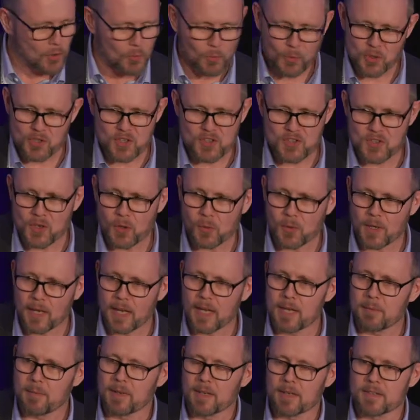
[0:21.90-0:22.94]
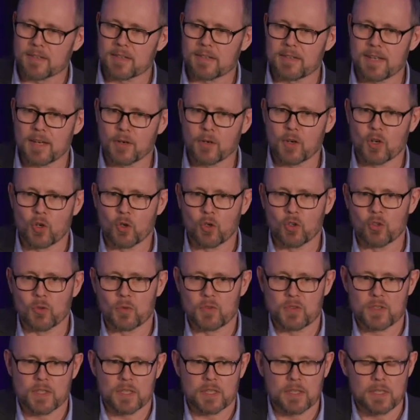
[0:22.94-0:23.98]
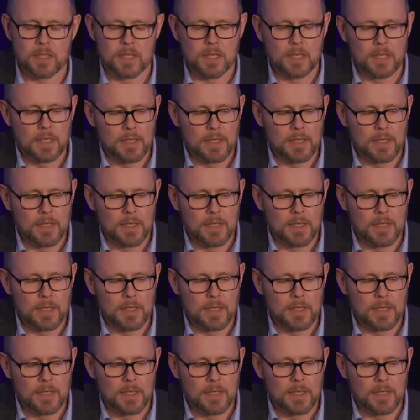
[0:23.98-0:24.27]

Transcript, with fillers: which is okay, because Integra Gold was a,